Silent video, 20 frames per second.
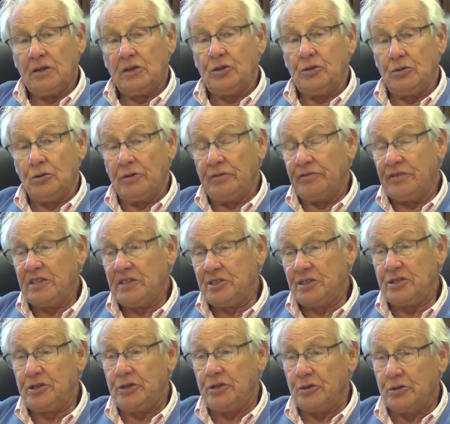Two of his
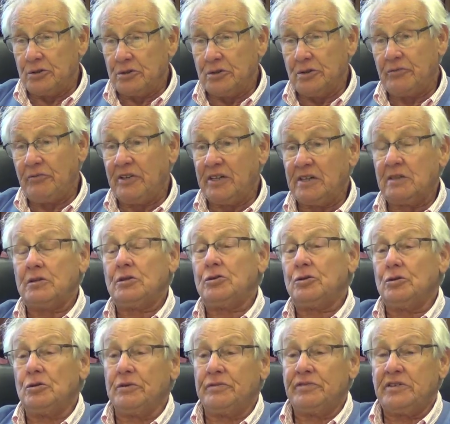students, when
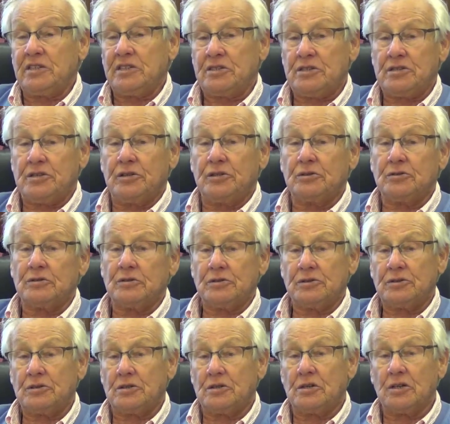two of his
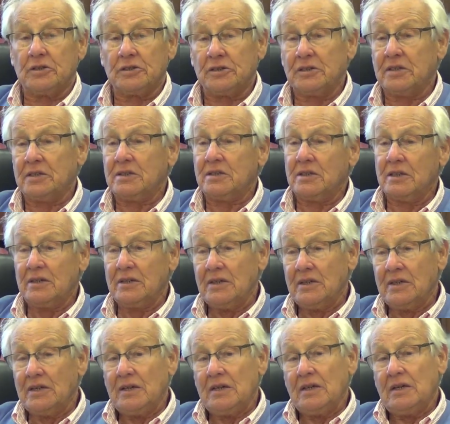students got it.
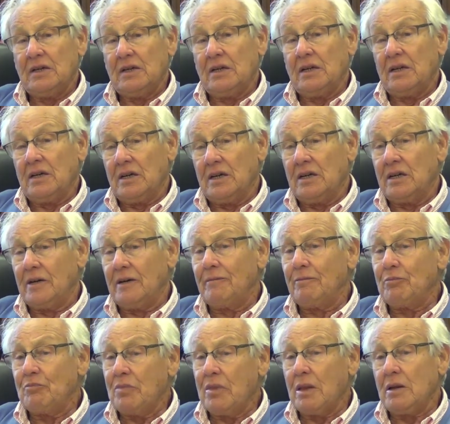
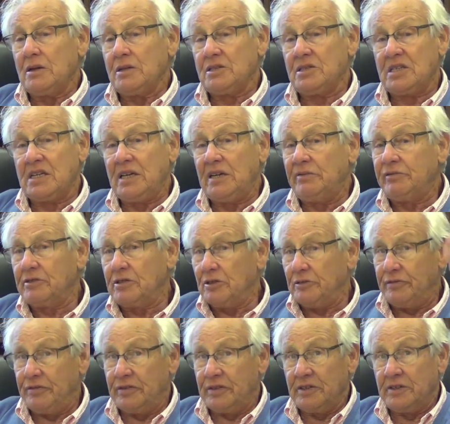Um, Steve
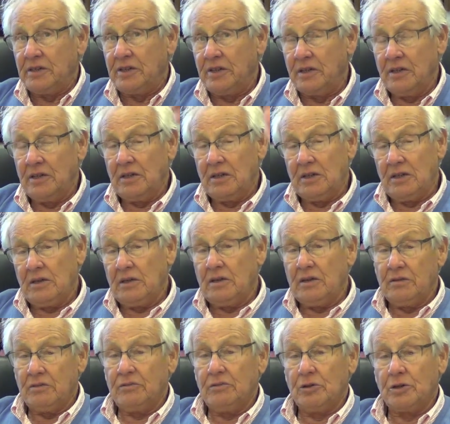Kuffler
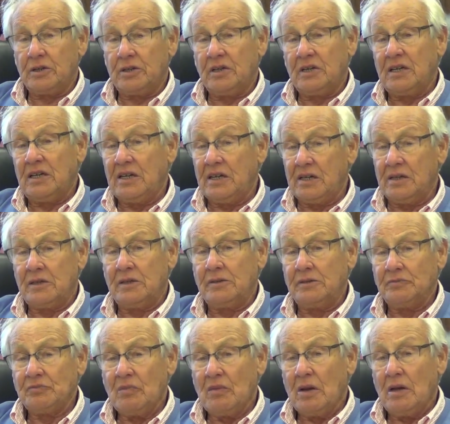worked here
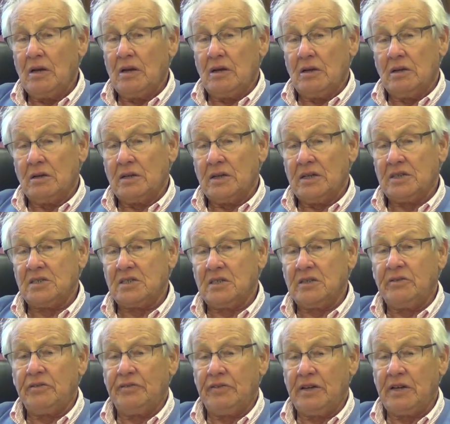as
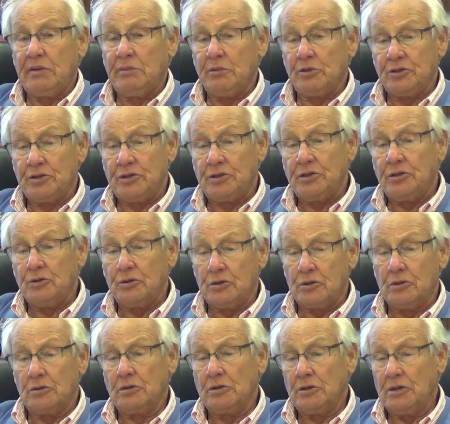a famous
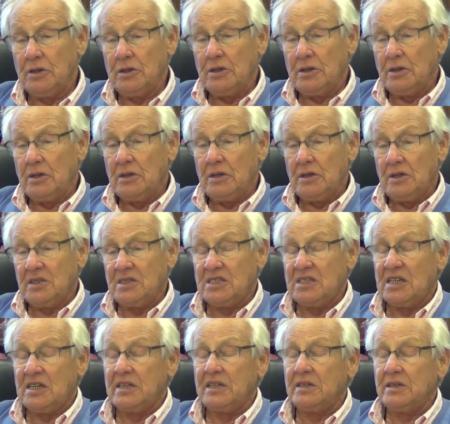
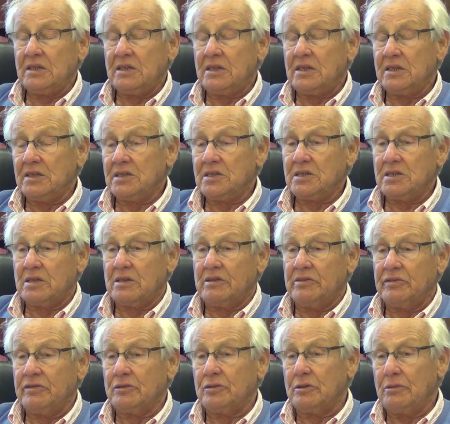neuroscientist
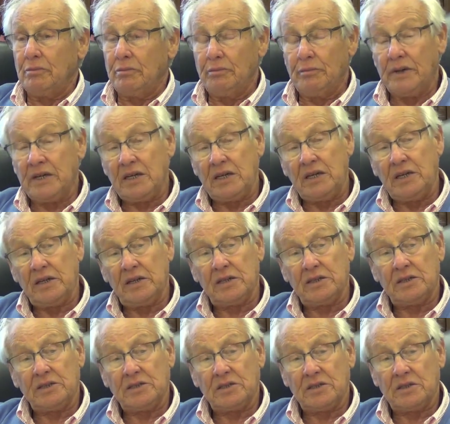for many
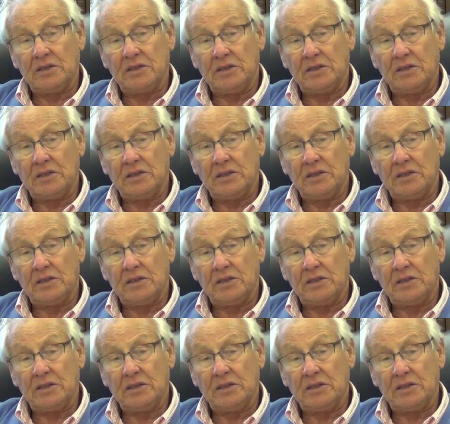years,